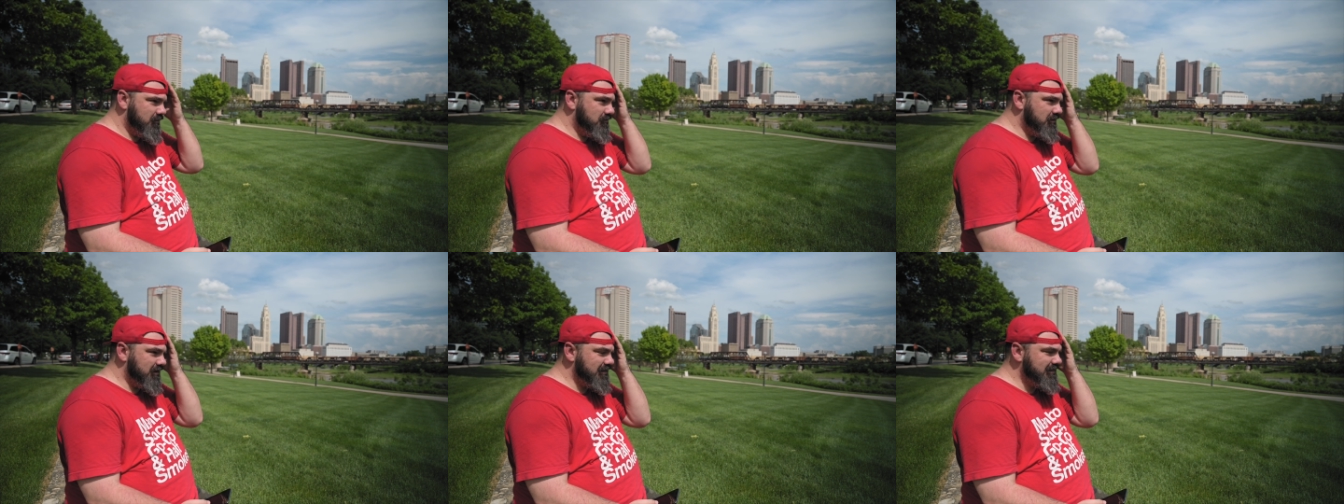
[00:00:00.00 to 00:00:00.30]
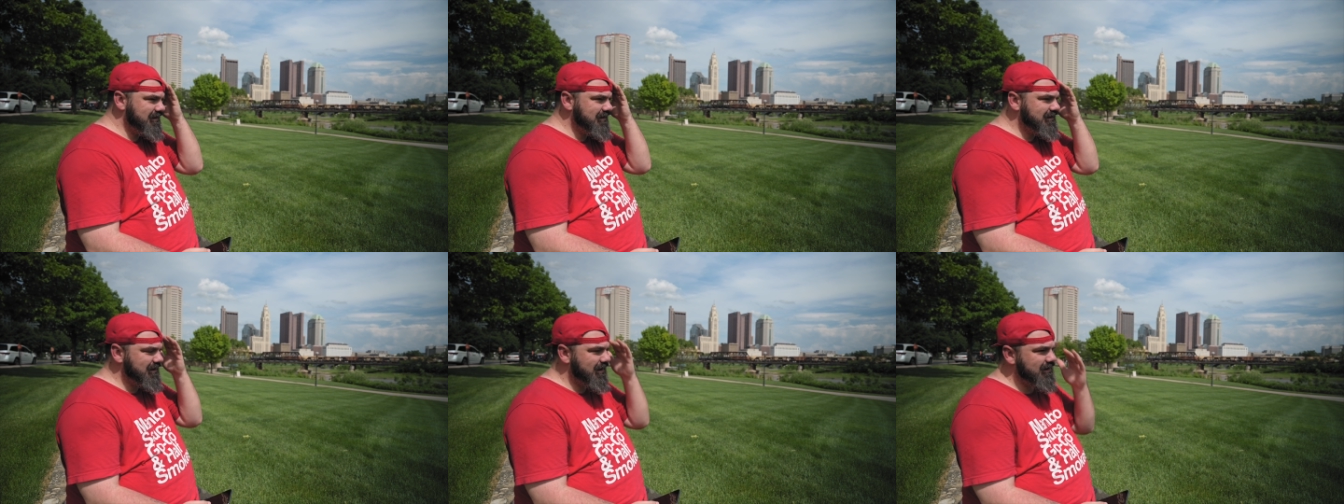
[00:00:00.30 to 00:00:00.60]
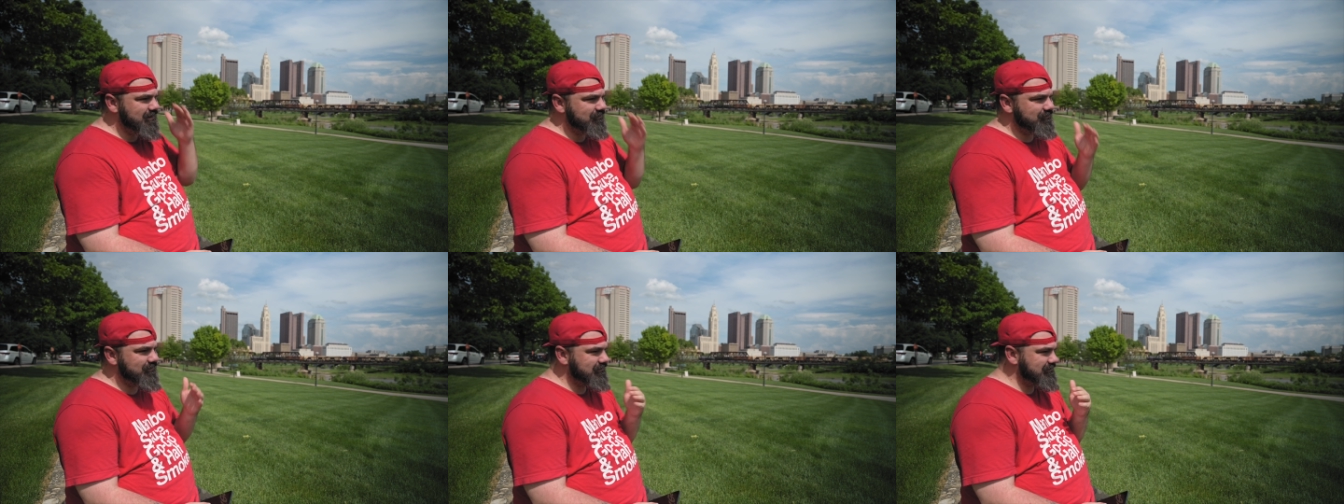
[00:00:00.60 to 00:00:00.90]
But I think
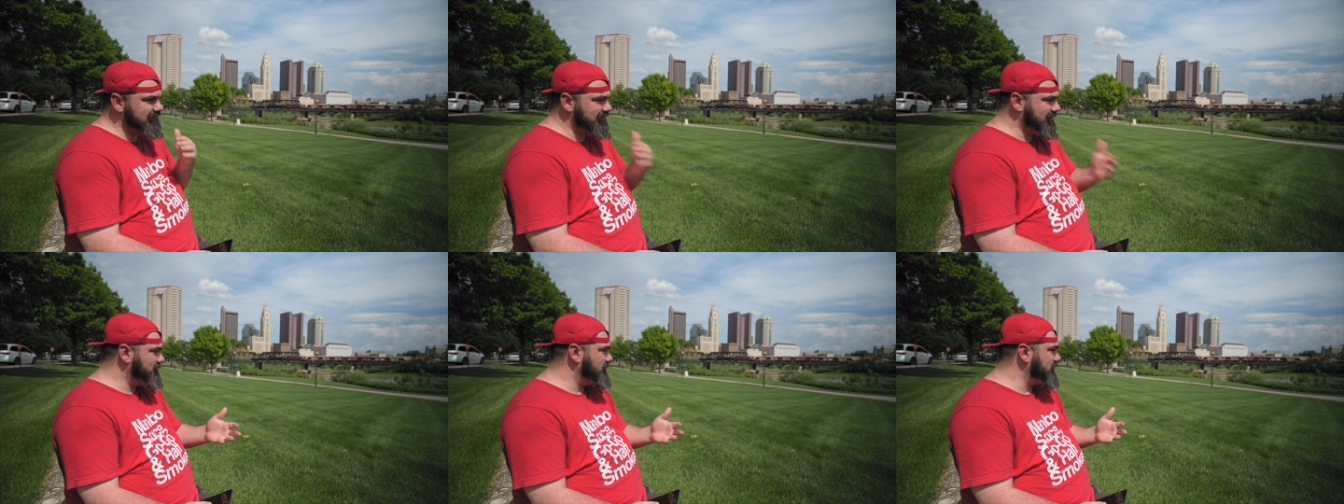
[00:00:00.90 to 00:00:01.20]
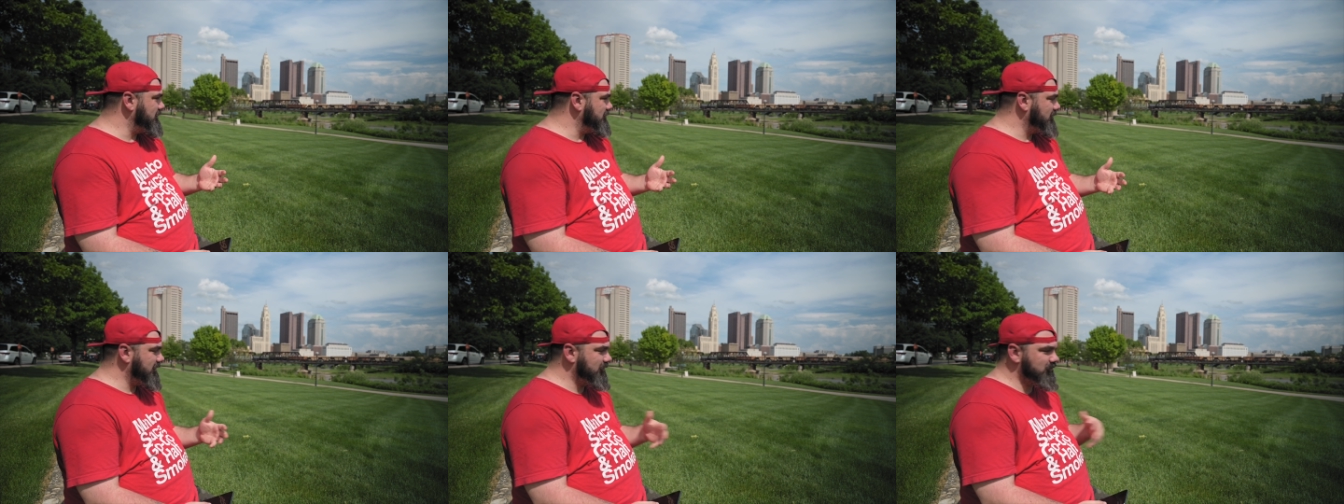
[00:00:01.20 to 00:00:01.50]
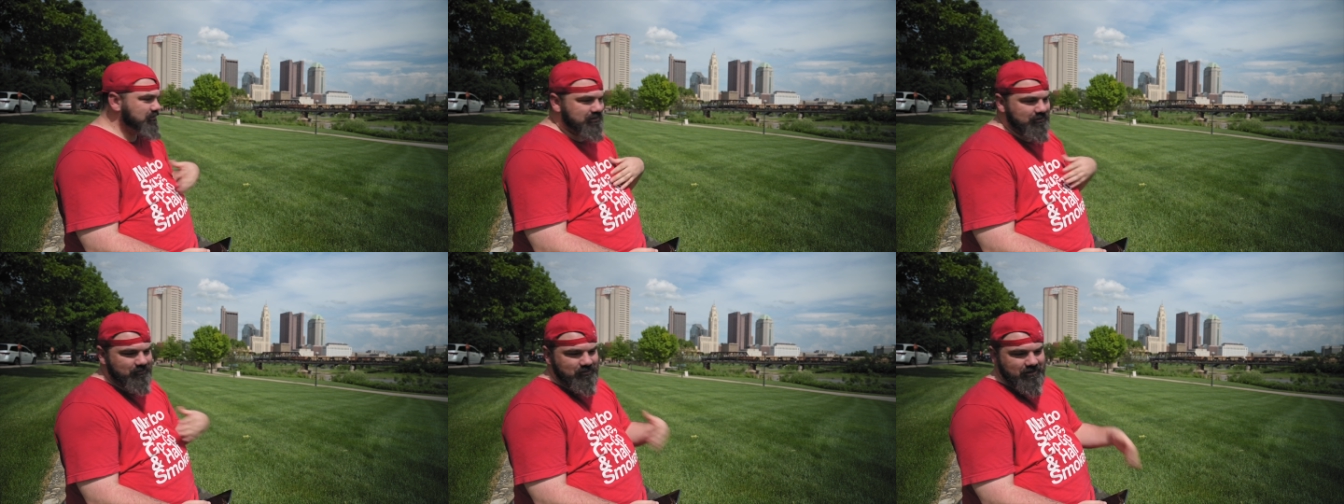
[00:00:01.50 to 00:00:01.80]
kind of in summary,
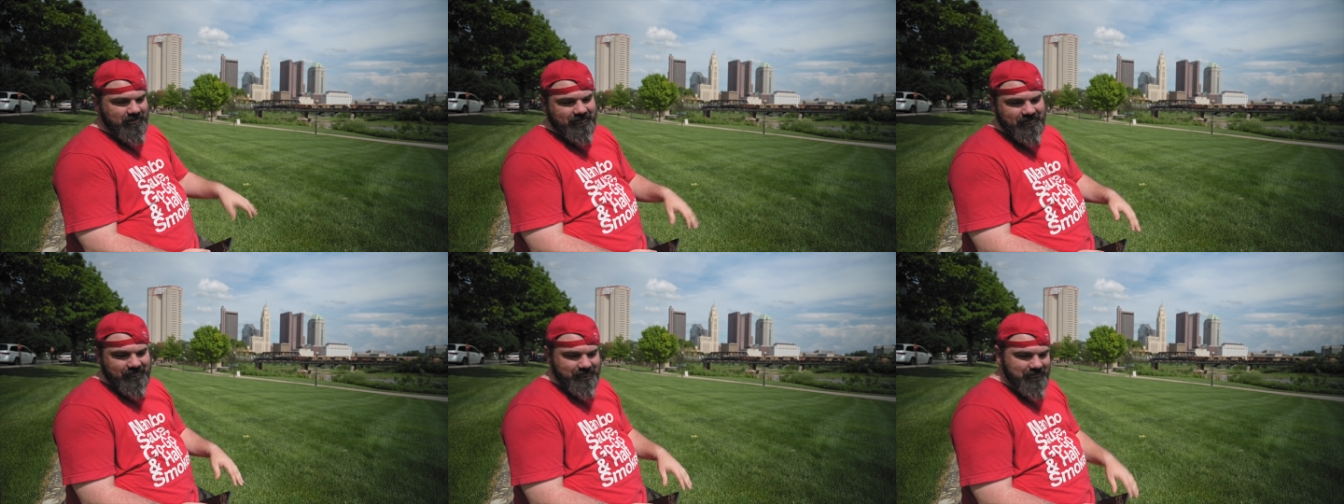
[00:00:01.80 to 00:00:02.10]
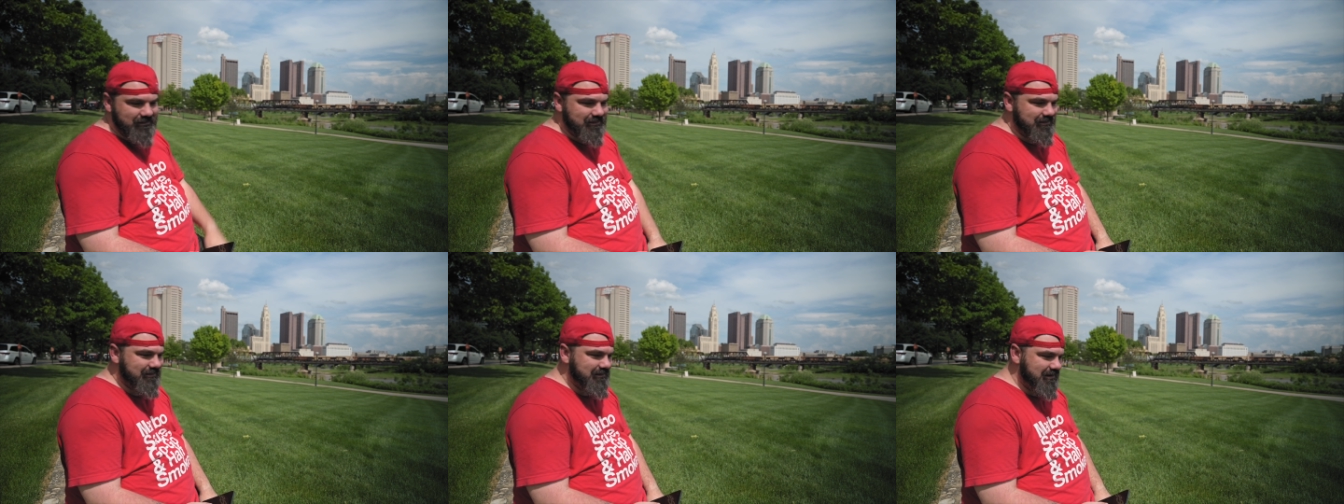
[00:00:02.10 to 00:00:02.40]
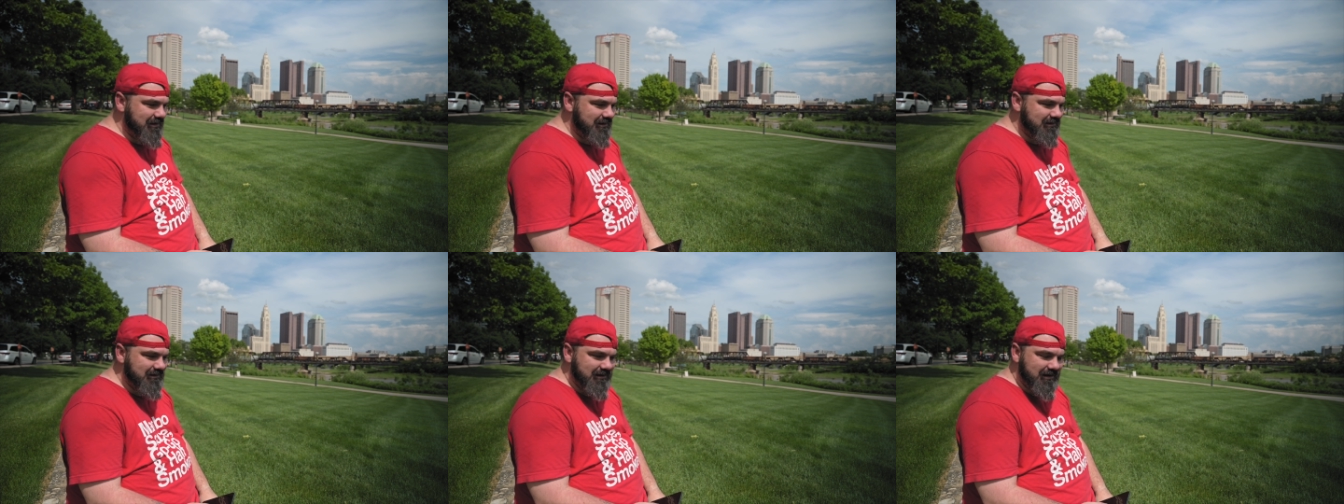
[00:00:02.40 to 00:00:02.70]
like with the Will Smith
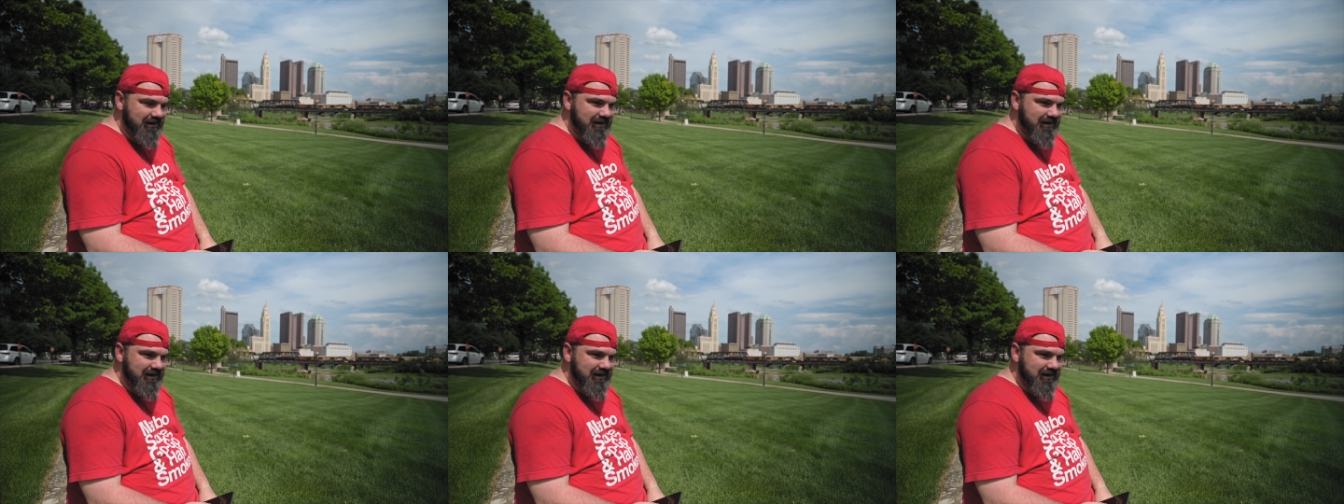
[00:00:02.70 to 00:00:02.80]
thing,